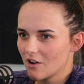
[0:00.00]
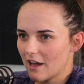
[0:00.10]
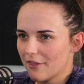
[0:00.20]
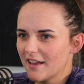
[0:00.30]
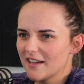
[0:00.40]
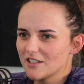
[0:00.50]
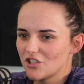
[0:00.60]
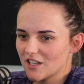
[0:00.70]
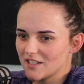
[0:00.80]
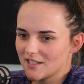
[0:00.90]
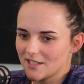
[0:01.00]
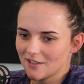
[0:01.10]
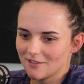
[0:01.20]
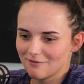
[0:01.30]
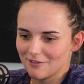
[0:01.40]
I think just
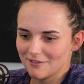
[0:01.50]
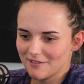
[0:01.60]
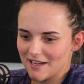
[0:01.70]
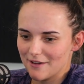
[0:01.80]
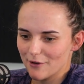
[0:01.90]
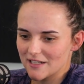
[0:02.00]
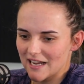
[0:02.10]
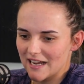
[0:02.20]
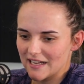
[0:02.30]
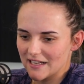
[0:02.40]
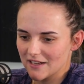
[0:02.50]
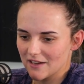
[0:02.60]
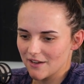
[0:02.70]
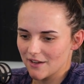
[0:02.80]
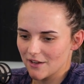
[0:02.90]
everyday
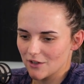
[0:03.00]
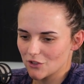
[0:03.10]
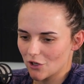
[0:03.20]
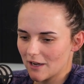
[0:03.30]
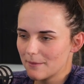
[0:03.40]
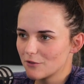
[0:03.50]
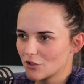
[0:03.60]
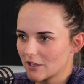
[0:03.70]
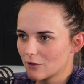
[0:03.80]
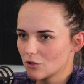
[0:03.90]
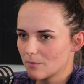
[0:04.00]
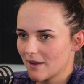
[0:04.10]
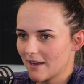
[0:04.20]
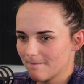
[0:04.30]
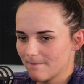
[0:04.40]
type of struggles,
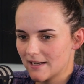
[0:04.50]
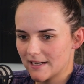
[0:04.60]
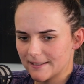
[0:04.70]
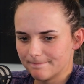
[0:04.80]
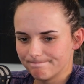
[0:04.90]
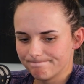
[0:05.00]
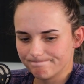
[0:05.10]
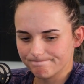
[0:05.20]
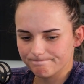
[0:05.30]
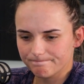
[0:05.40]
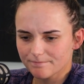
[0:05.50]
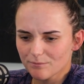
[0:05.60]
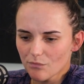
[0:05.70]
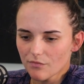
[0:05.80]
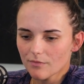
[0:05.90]
but I
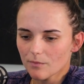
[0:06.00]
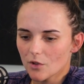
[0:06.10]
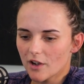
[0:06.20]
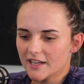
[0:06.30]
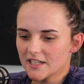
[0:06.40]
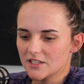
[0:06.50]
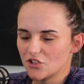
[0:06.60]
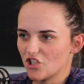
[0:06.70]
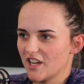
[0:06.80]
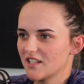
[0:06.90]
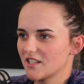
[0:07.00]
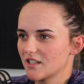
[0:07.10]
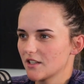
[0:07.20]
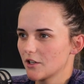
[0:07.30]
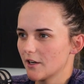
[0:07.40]
guess
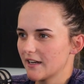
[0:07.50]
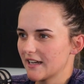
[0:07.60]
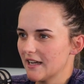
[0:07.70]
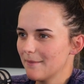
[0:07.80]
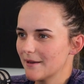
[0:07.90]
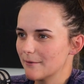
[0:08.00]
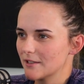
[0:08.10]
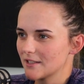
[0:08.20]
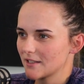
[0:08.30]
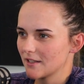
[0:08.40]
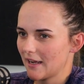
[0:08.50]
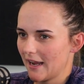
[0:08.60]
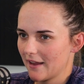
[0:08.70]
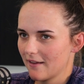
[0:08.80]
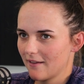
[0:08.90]
Jess growing up, it was
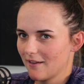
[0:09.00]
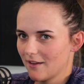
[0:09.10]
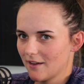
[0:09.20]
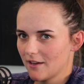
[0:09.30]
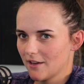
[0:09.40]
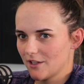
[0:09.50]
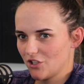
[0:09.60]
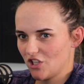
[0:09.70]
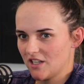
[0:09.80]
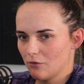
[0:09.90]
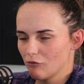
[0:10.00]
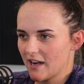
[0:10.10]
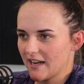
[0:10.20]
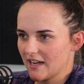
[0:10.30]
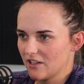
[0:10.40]
like she did
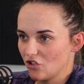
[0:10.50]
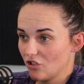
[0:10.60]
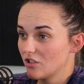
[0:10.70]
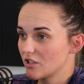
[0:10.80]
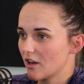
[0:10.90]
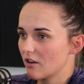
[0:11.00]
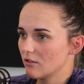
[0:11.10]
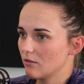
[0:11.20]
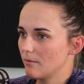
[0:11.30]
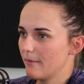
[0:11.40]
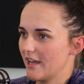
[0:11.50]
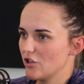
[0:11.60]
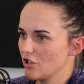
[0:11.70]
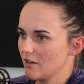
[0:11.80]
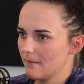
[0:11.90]
running and she's so
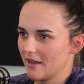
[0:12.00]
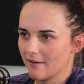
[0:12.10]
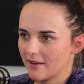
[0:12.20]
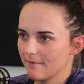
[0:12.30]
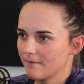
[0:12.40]
passionate about it